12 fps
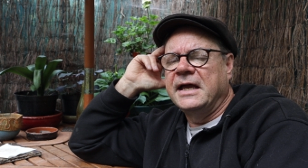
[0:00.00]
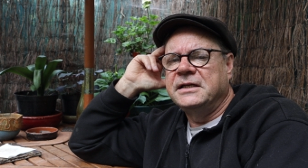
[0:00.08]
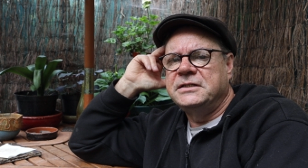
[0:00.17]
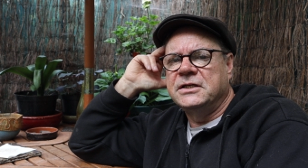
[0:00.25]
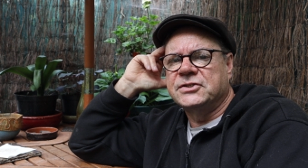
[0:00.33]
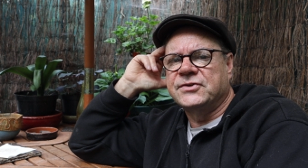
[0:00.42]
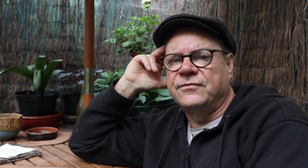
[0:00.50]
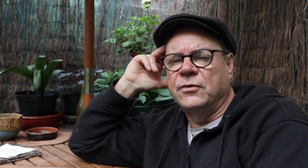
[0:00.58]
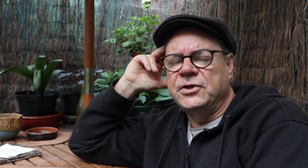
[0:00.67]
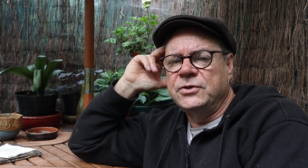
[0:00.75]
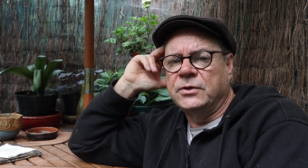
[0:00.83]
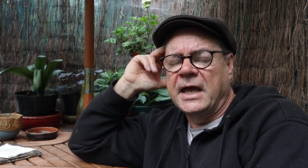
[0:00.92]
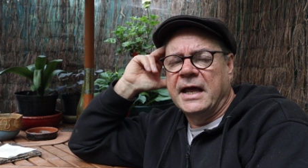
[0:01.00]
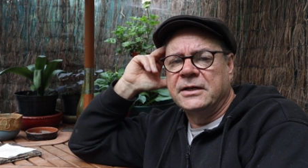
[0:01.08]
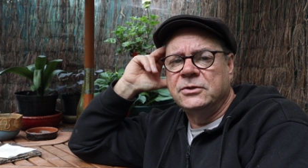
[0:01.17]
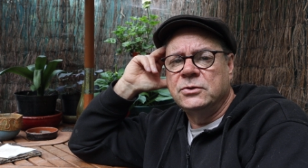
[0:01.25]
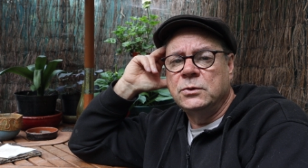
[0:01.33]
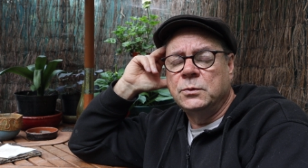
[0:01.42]
ideas of what you
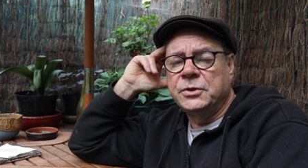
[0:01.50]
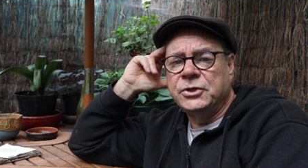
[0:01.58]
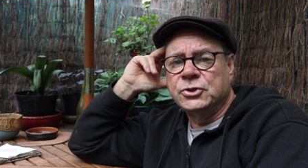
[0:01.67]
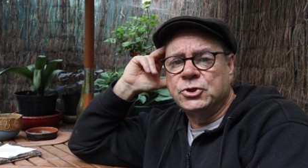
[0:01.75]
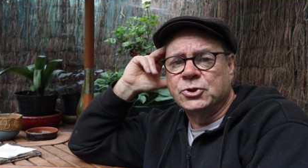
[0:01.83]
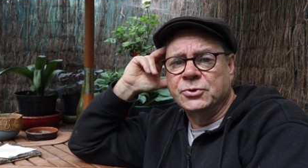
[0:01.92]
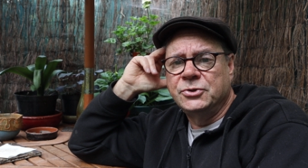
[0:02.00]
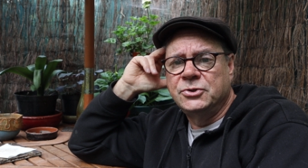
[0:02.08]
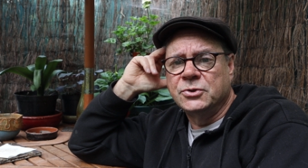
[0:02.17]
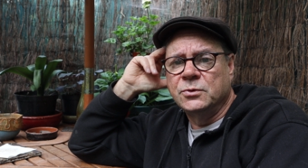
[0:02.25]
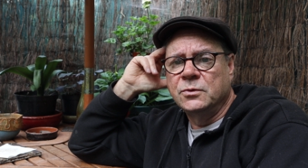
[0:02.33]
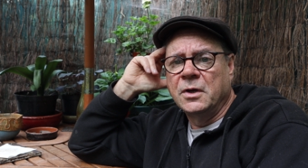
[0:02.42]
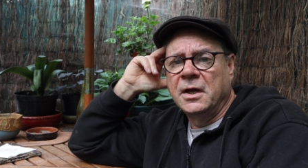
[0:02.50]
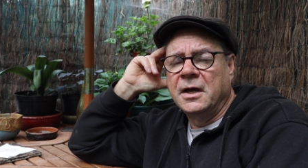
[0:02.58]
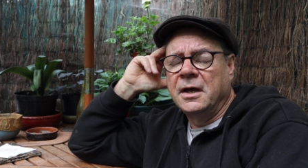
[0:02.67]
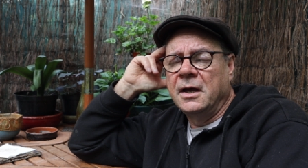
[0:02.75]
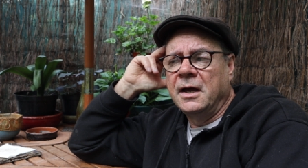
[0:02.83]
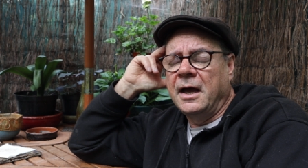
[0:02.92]
can do, what you should do,
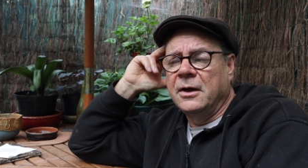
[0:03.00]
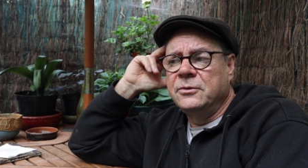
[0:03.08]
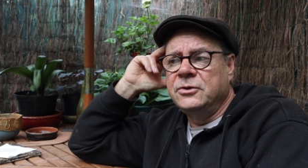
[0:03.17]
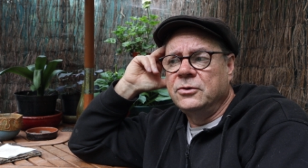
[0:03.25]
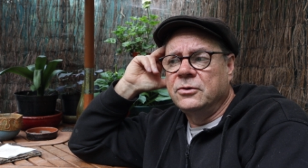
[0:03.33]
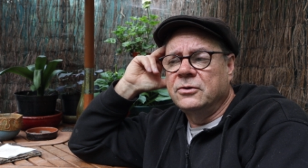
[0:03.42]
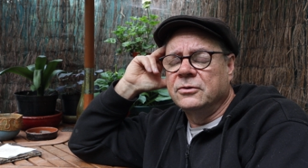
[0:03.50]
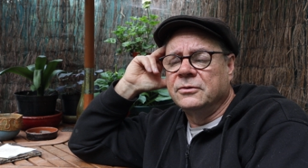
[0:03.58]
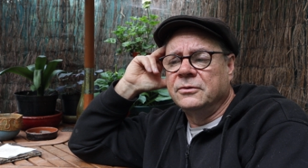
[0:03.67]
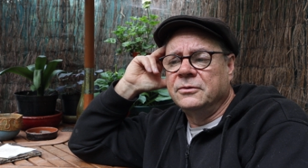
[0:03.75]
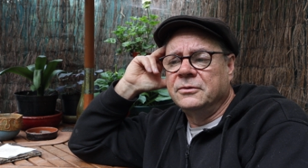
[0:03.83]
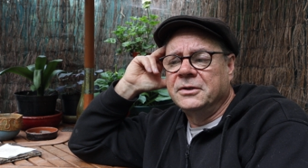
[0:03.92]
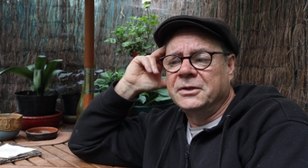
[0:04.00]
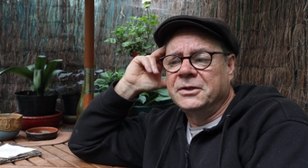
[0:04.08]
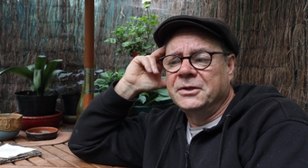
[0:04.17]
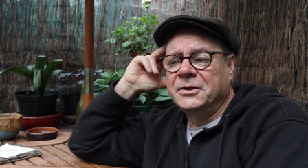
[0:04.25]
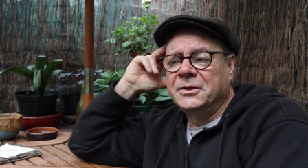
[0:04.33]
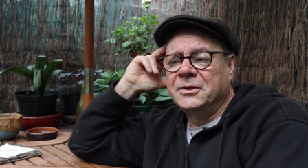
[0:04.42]
how you can
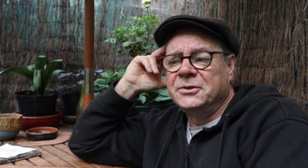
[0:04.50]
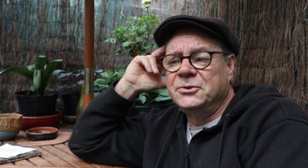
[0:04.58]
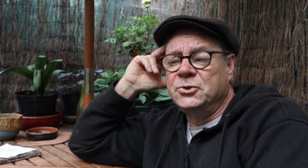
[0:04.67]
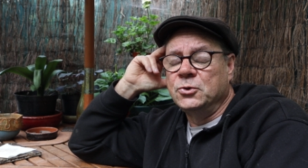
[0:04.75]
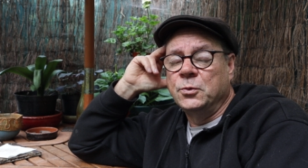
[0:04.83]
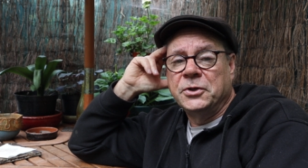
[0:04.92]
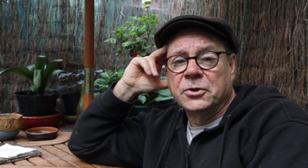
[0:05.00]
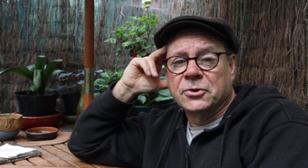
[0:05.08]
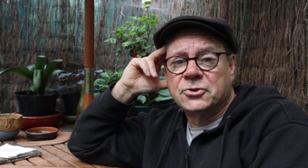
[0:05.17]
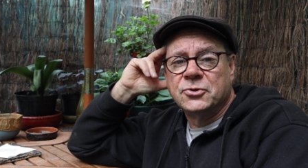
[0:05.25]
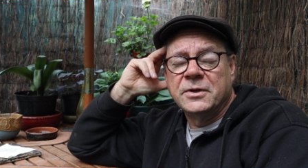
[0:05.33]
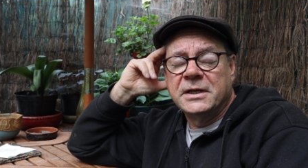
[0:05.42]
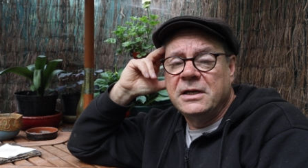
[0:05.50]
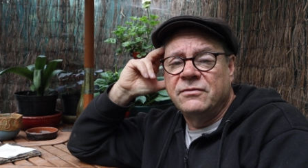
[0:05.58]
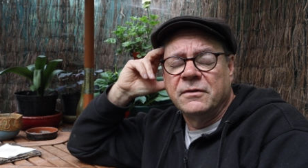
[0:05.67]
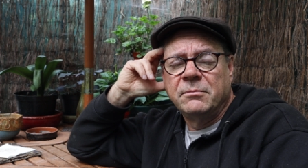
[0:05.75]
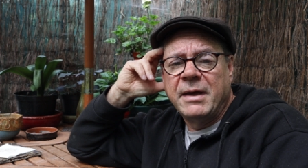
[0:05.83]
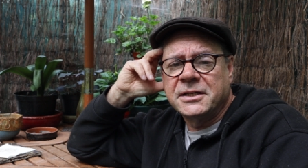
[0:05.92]
do what you're doing
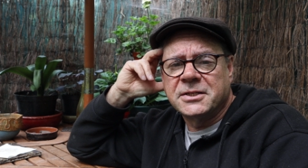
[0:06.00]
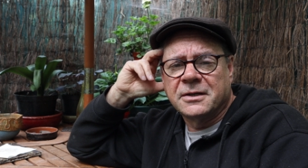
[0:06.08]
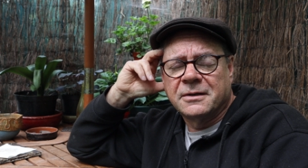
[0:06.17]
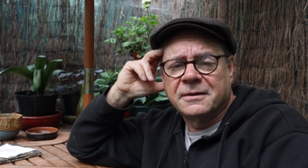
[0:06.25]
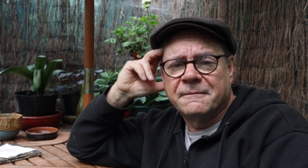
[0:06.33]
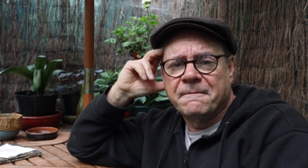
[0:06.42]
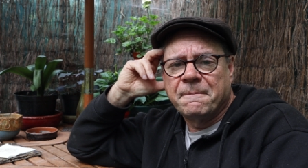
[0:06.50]
even better.